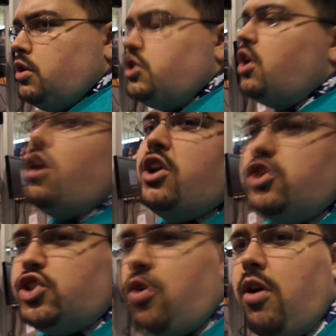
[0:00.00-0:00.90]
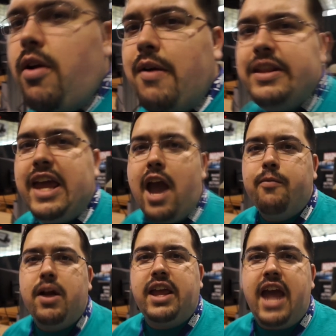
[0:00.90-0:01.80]
Dude, are you screwing around with the
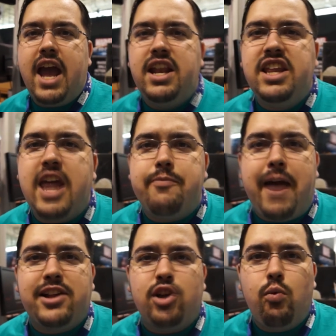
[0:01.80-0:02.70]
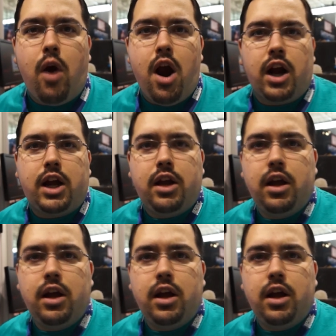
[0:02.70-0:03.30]
camera again? Get back to work!